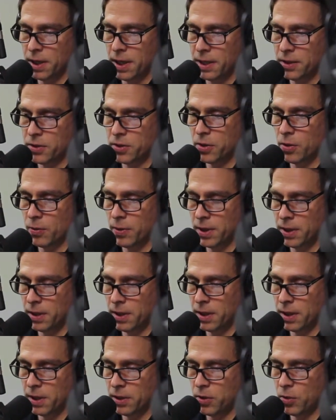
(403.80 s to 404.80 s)
And so in
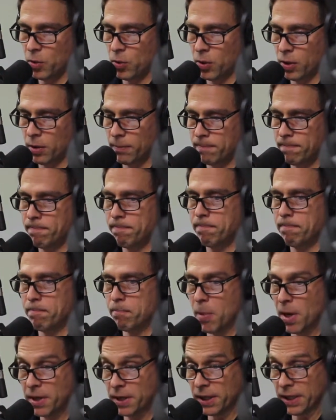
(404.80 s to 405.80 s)
your
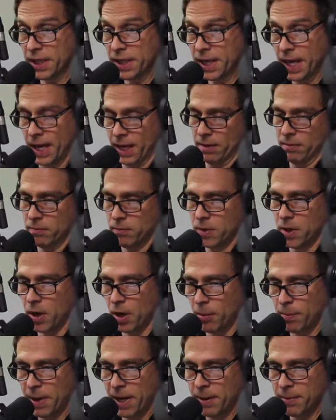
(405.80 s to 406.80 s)
monthly debt,
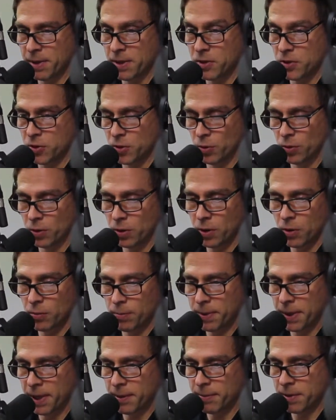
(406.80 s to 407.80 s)
car payments, student
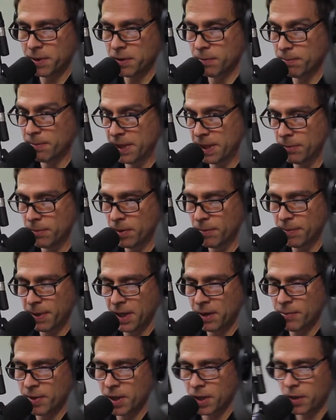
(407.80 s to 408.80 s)
loan payments, minimum
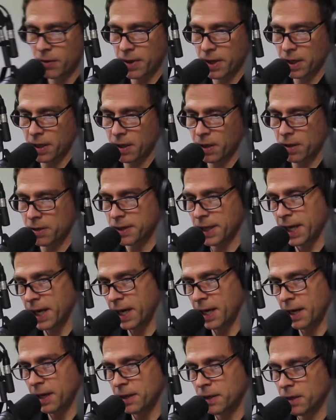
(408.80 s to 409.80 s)
payment on credit cards,
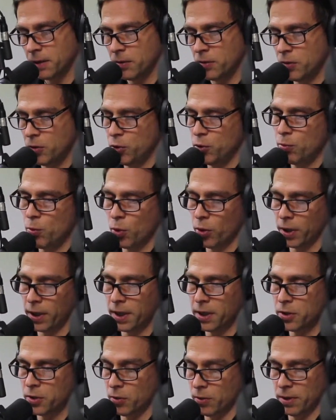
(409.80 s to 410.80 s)
and a new
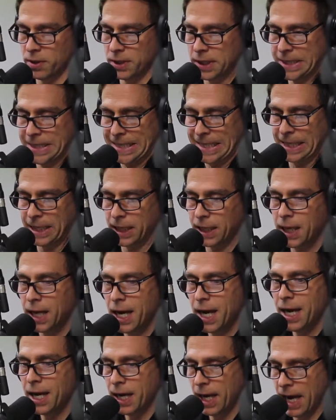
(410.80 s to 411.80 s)
mortgage or existing
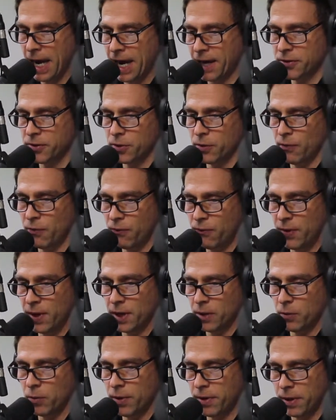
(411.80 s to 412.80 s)
has to
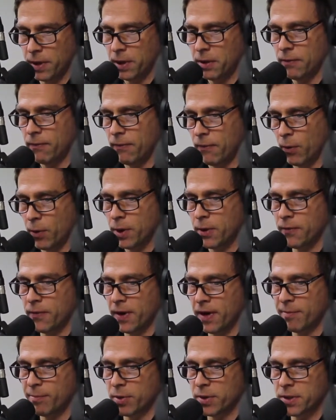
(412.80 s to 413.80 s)
fit within
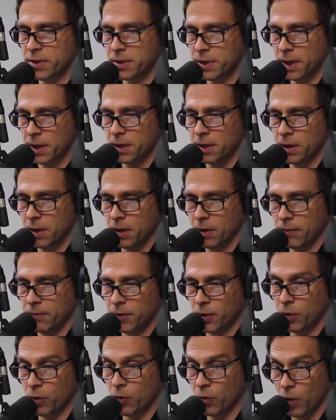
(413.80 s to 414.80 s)
45% of
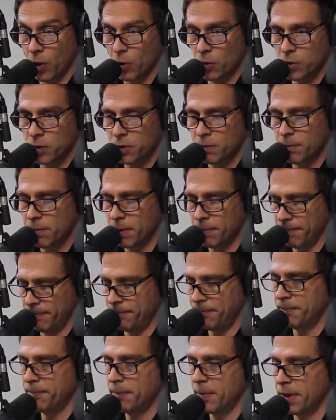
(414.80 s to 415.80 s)
your gross
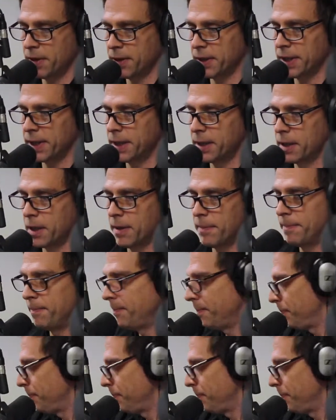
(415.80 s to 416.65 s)
monthly income.